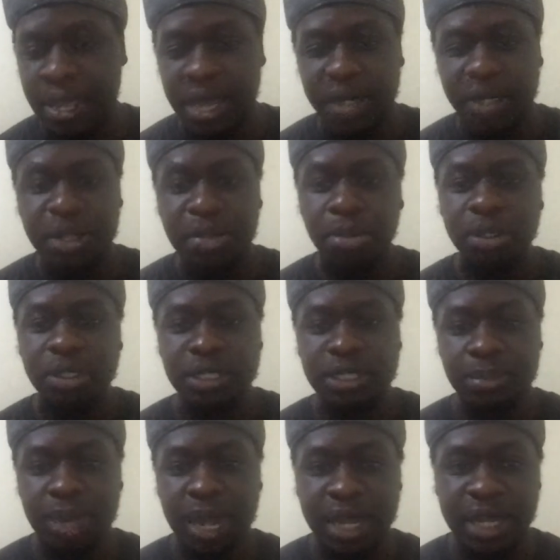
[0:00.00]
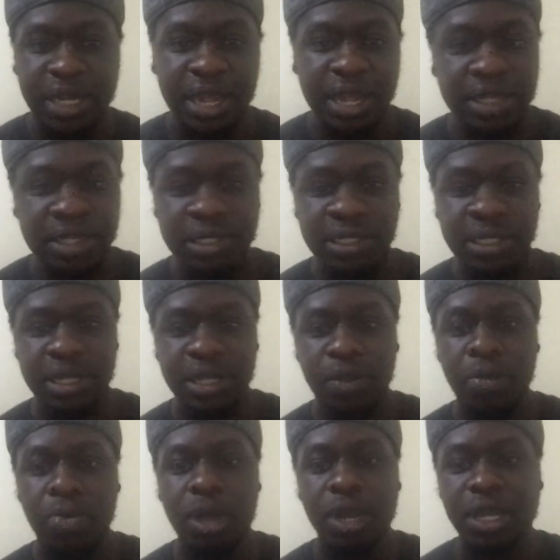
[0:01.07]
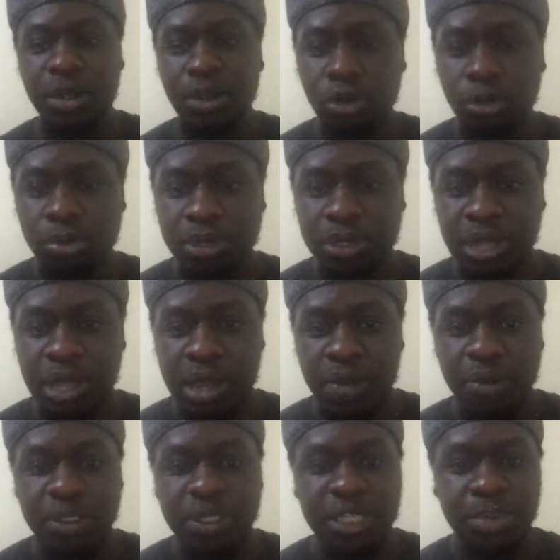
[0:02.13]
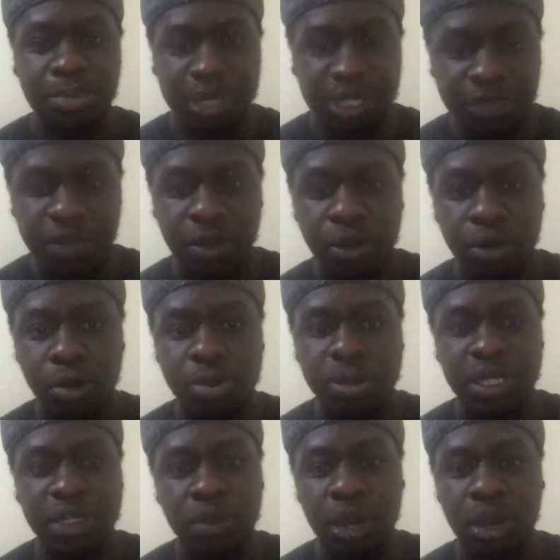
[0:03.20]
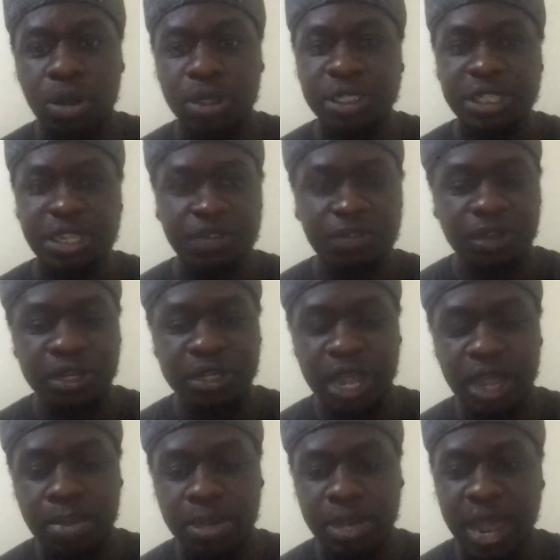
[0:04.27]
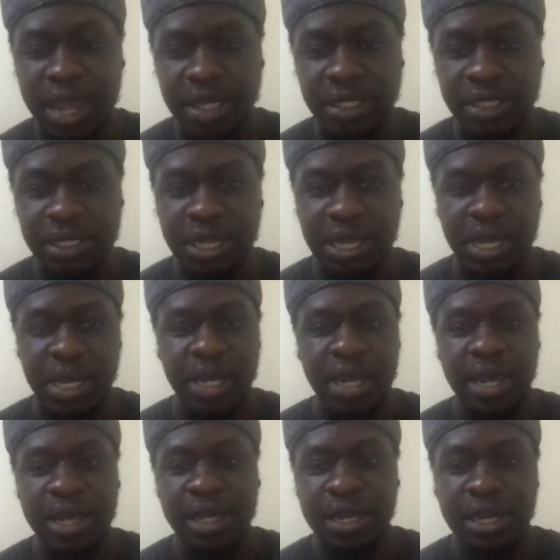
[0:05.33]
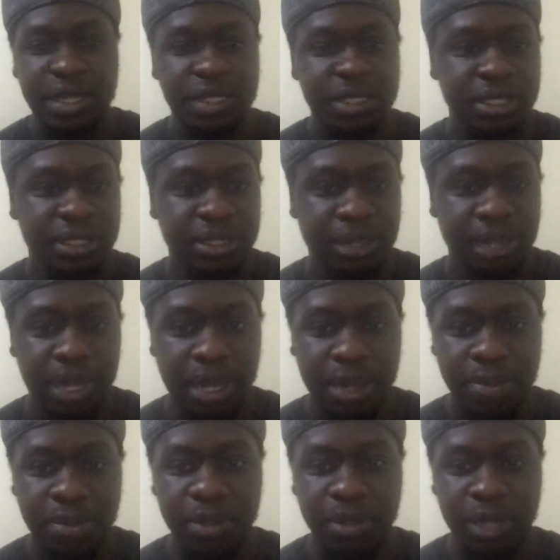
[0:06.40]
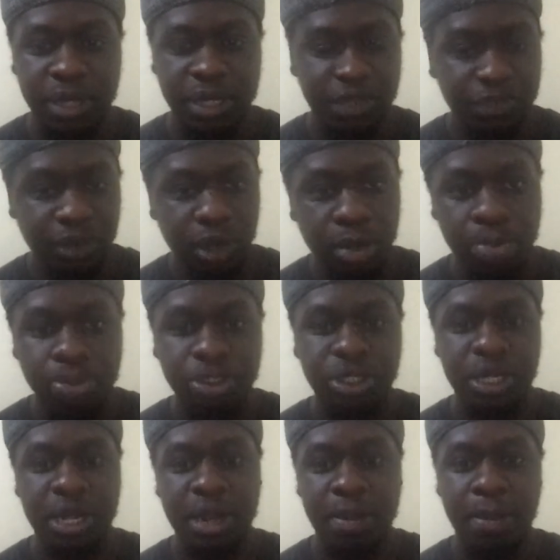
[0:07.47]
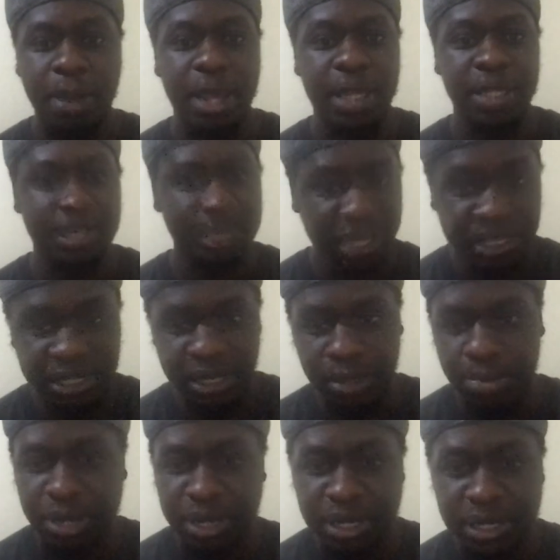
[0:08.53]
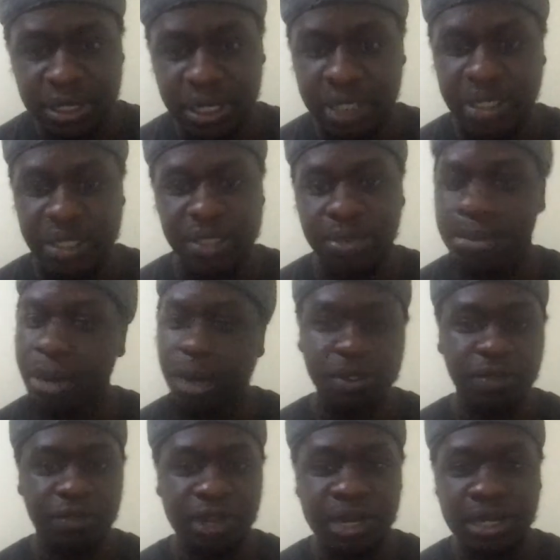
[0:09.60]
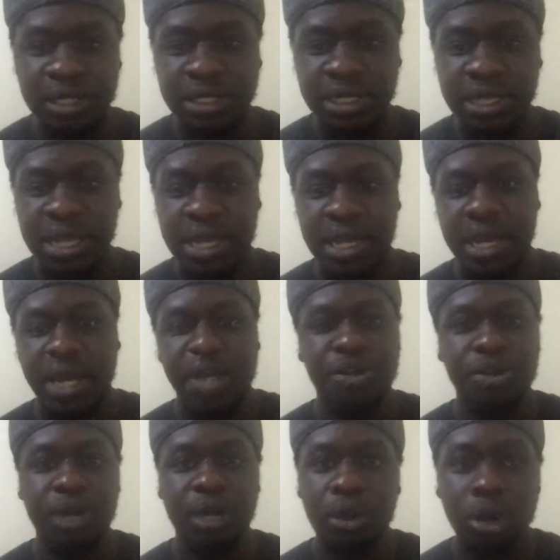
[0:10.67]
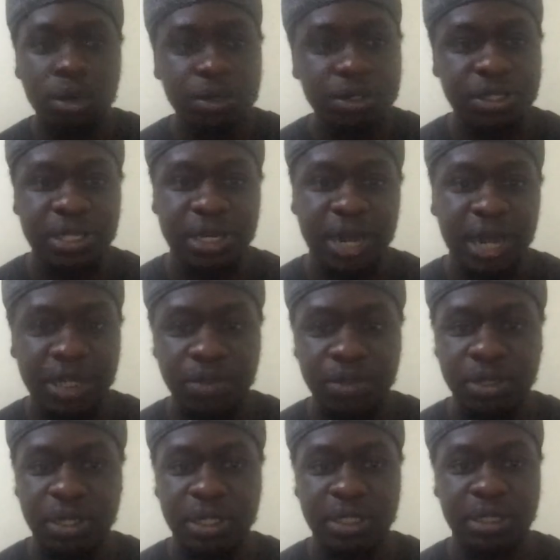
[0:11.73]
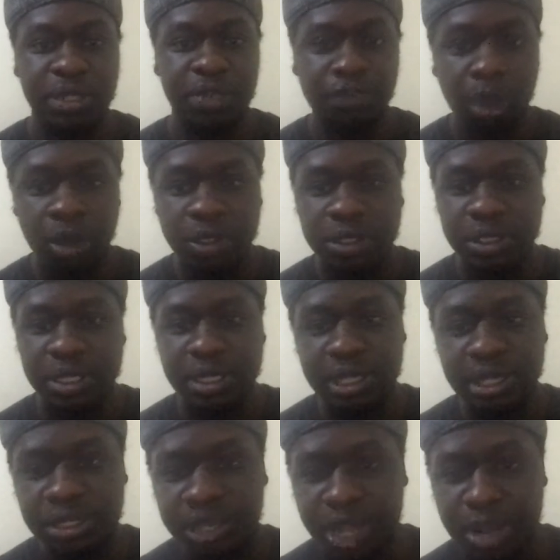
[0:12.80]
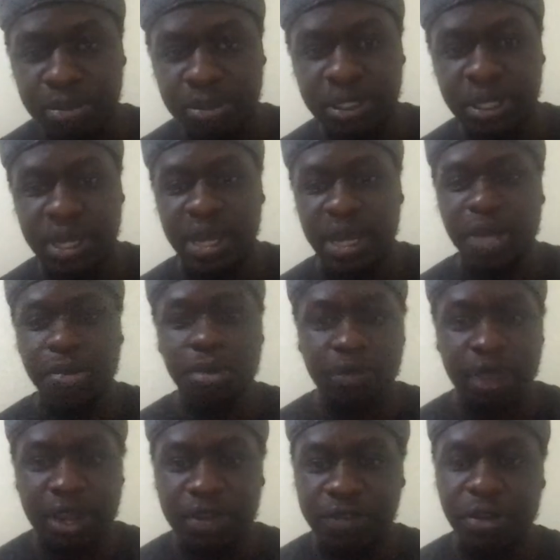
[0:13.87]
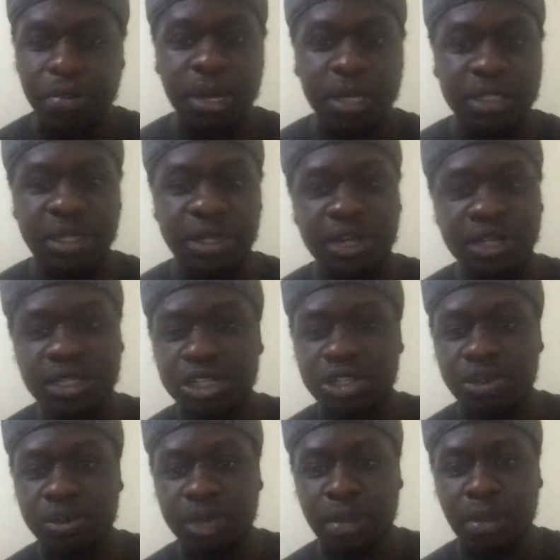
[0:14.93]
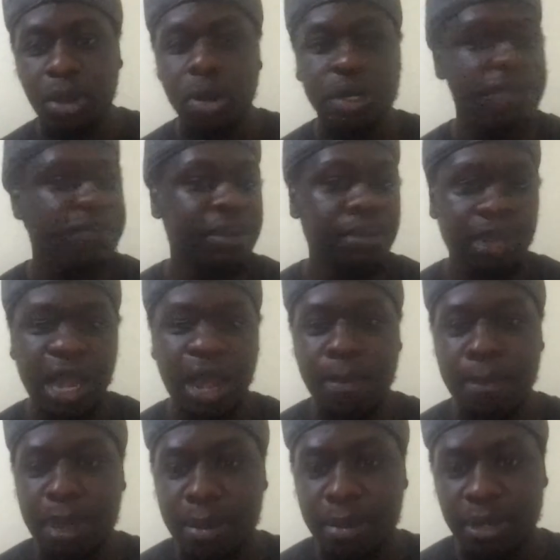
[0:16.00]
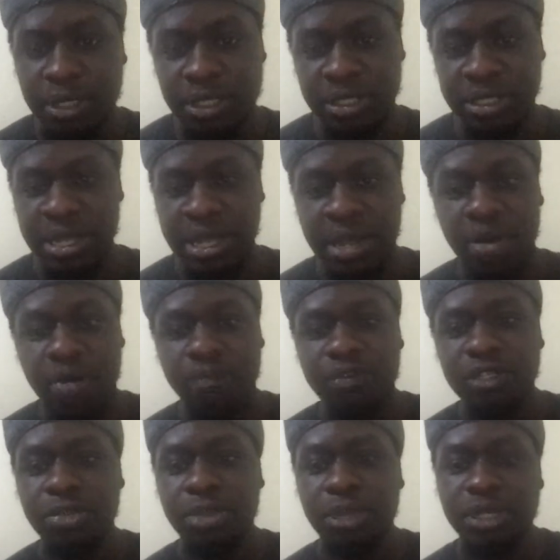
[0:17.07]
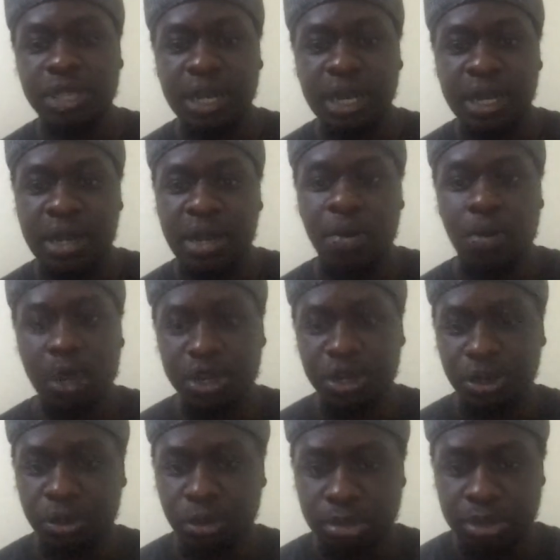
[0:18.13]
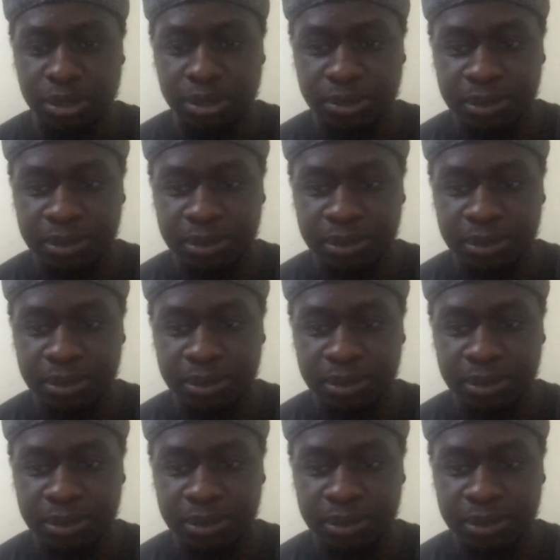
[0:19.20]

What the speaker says: Another important plugin is the web working groups, which are specific groups that work on different APIs, and it's they're developed by these companies, that is browser vendors, and you can always interact with the folks in these teams and provide feedbacks directly to them, or even become members of these particular working groups.